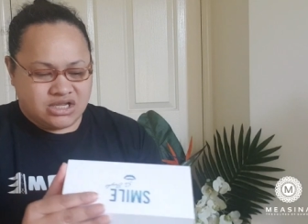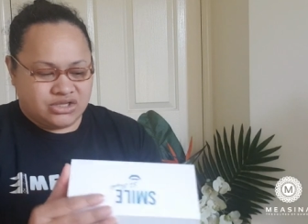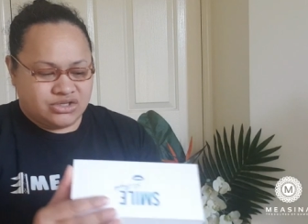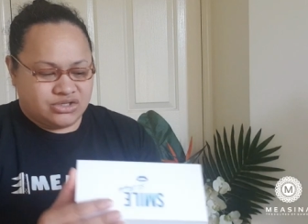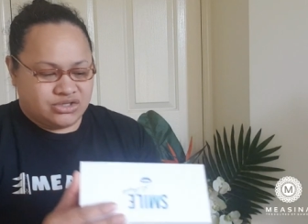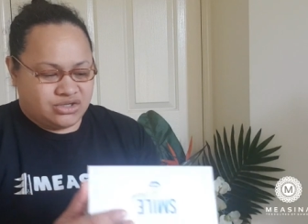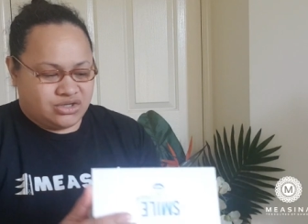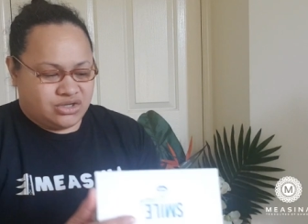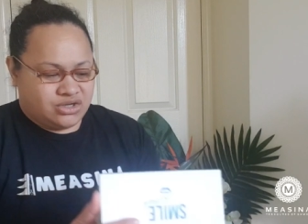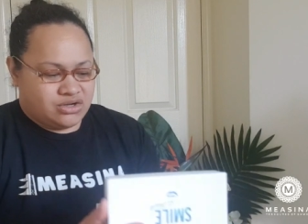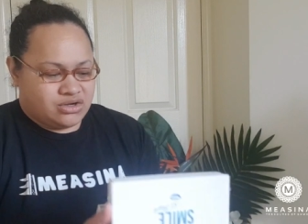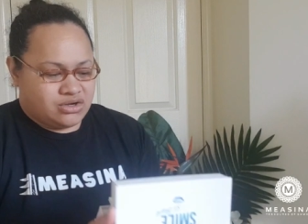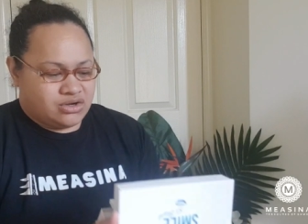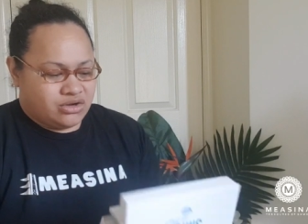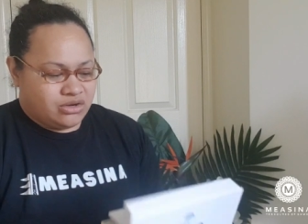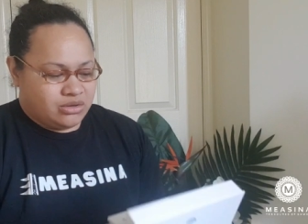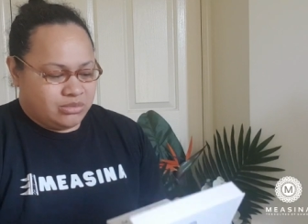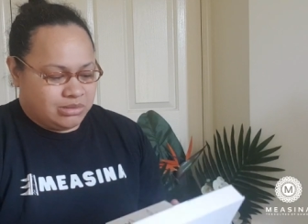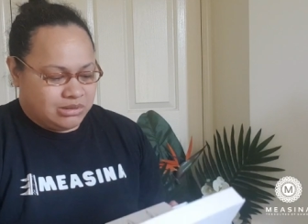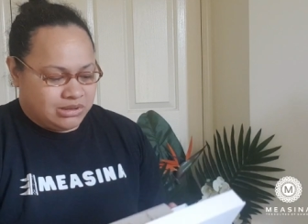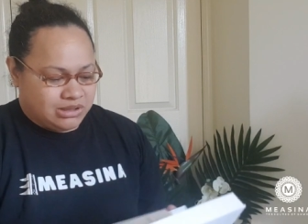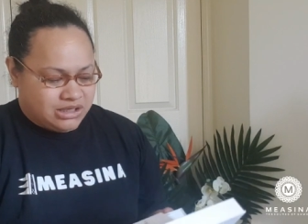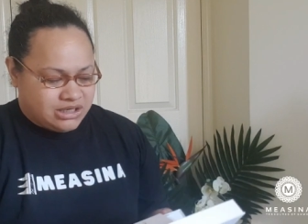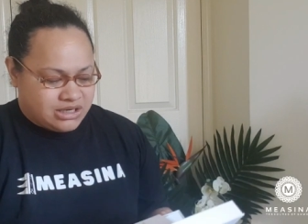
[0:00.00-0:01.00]
So you
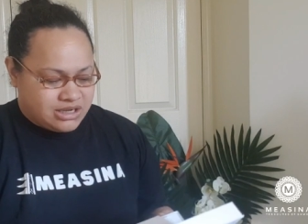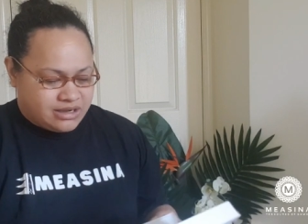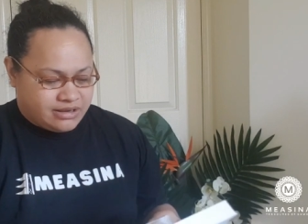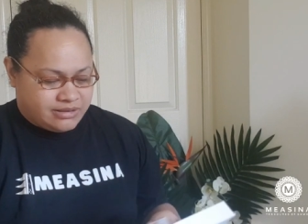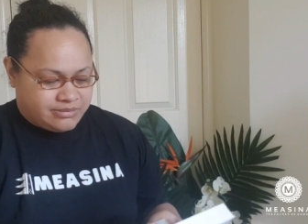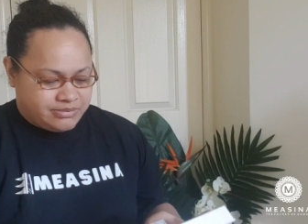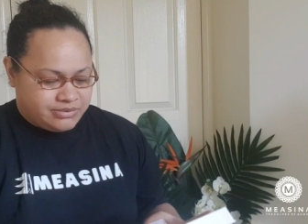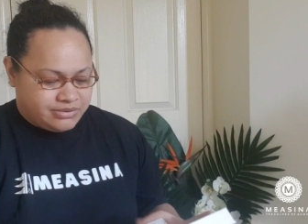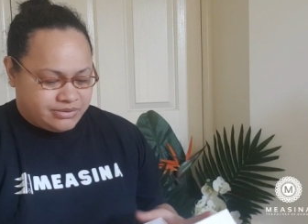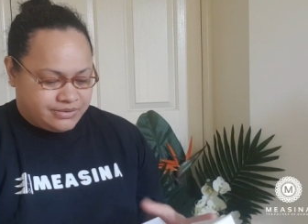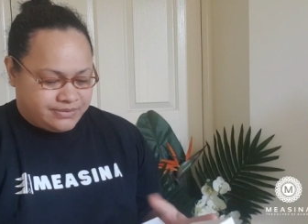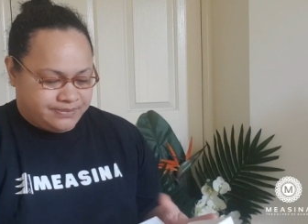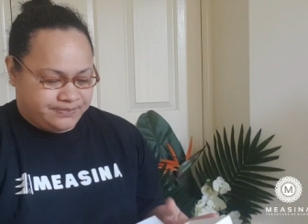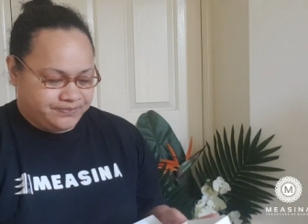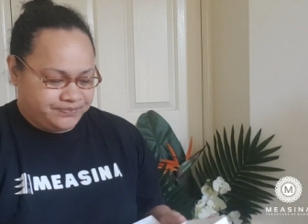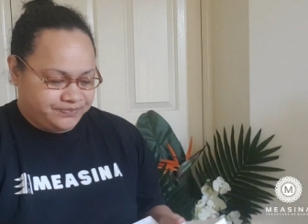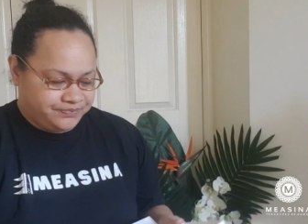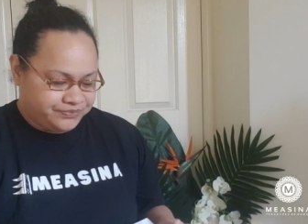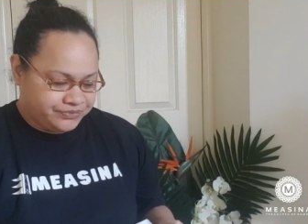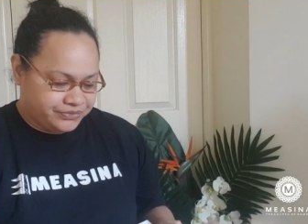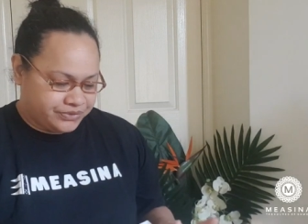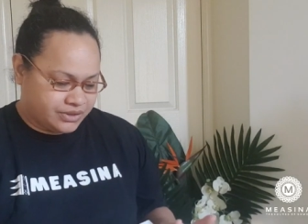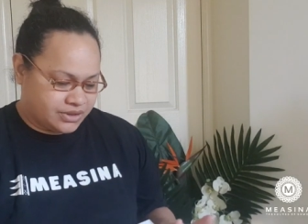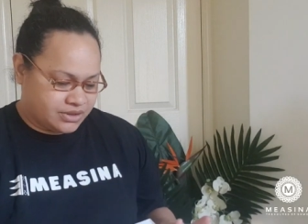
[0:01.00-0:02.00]
open it up,
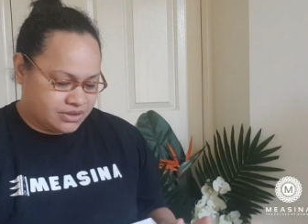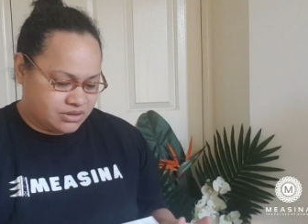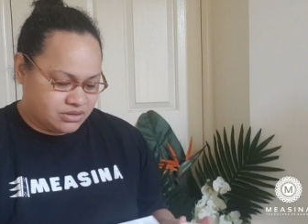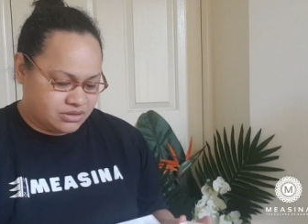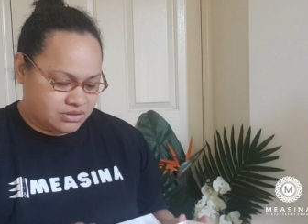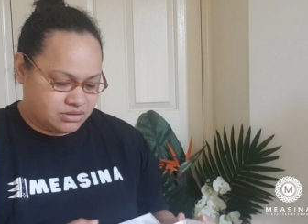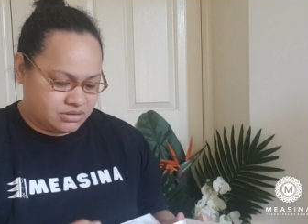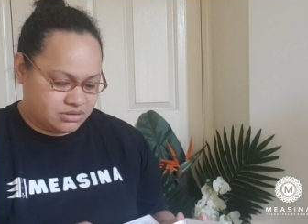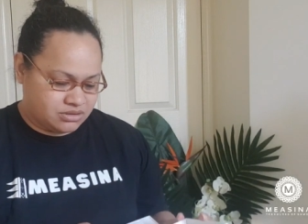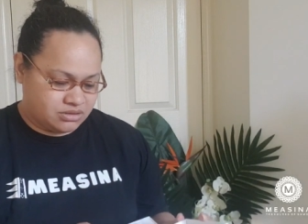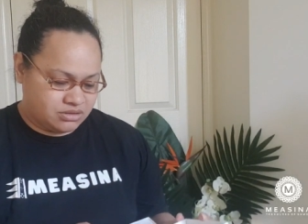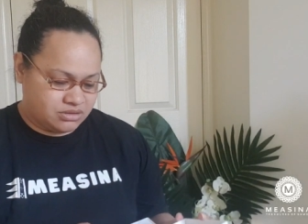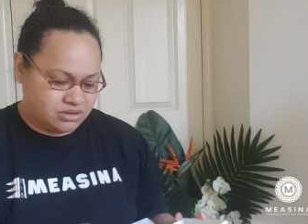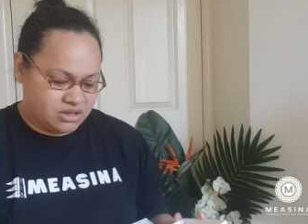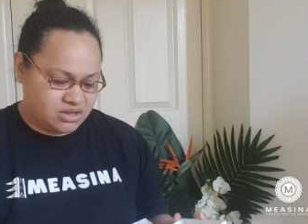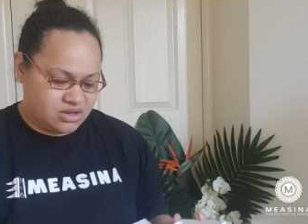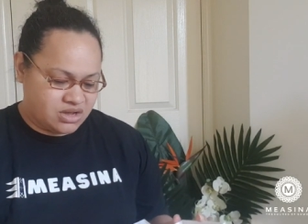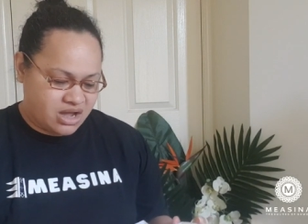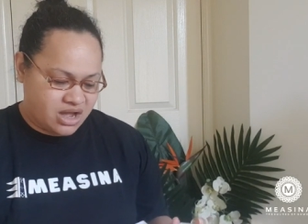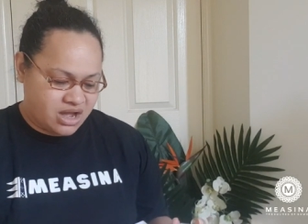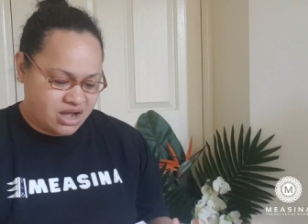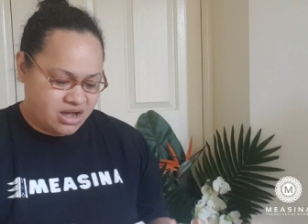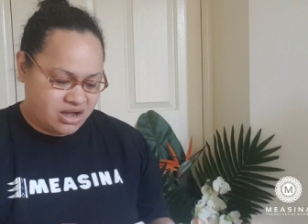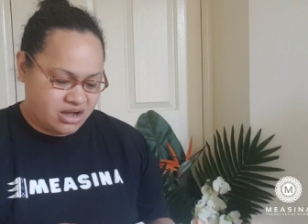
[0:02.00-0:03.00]
you
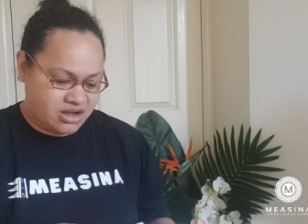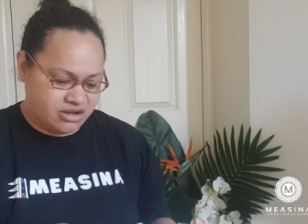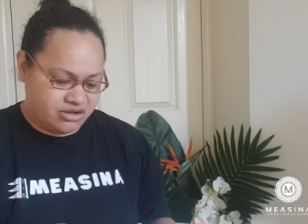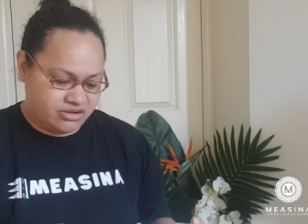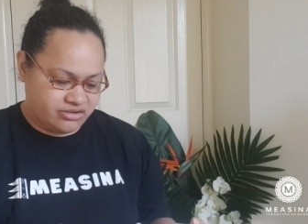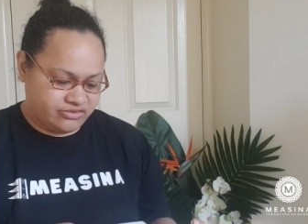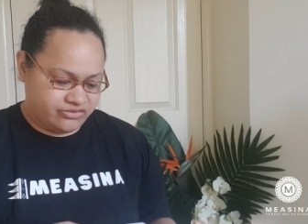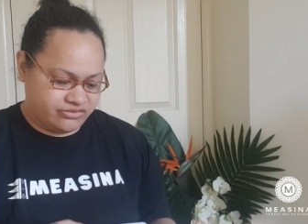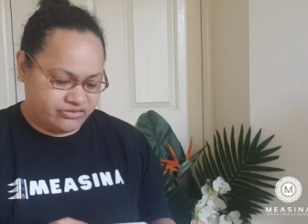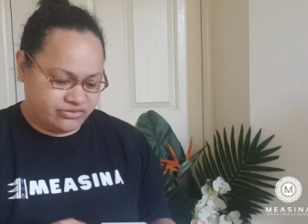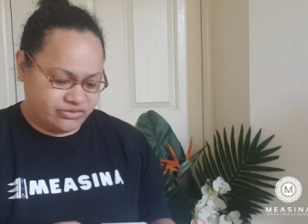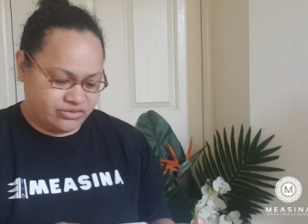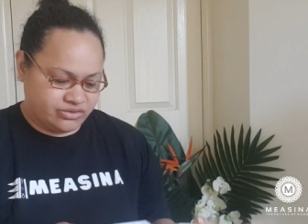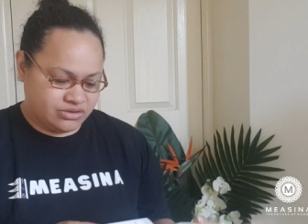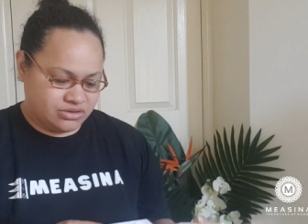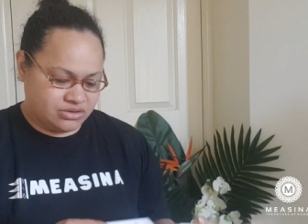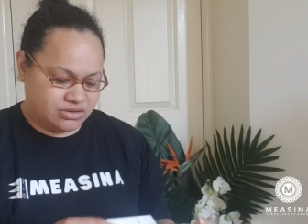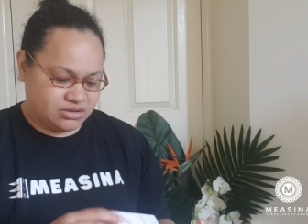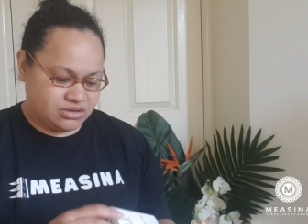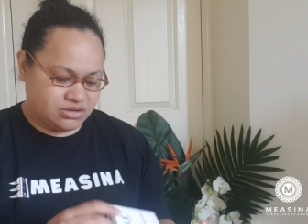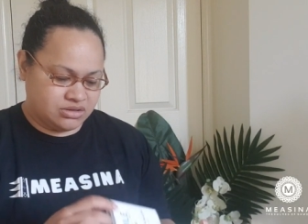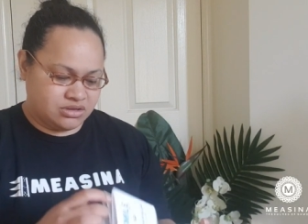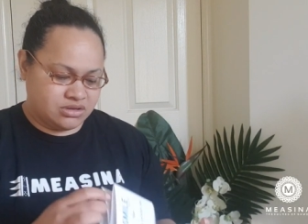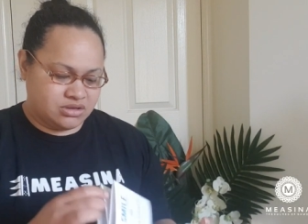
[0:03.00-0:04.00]
have
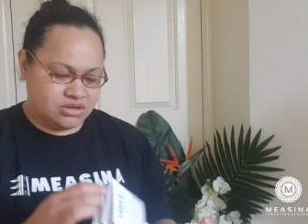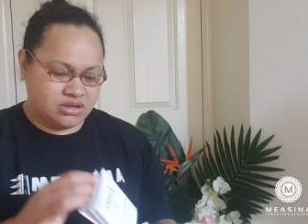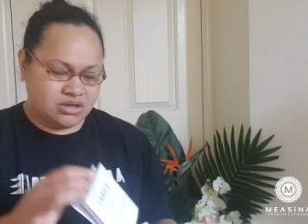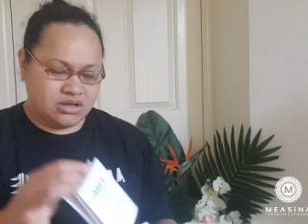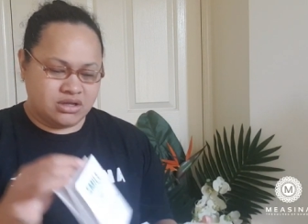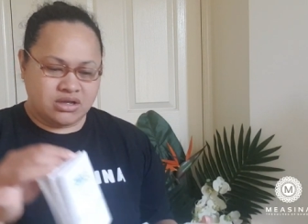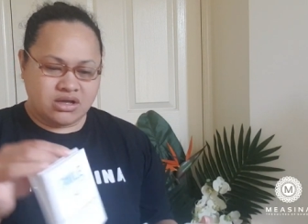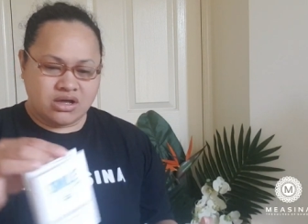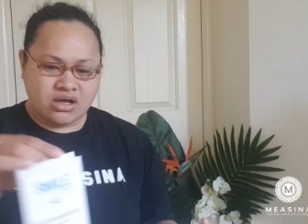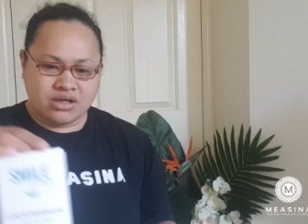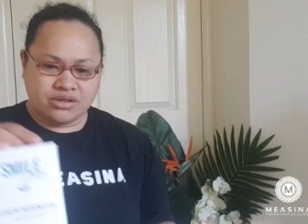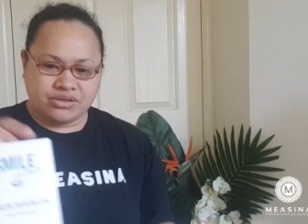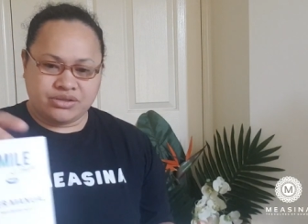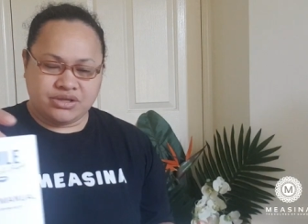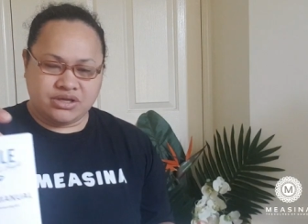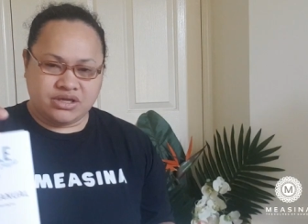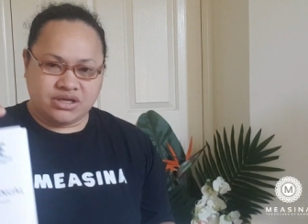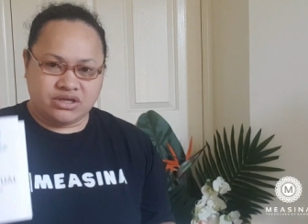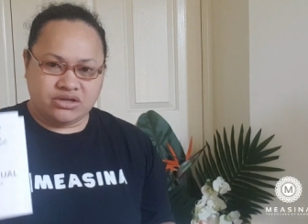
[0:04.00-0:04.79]
the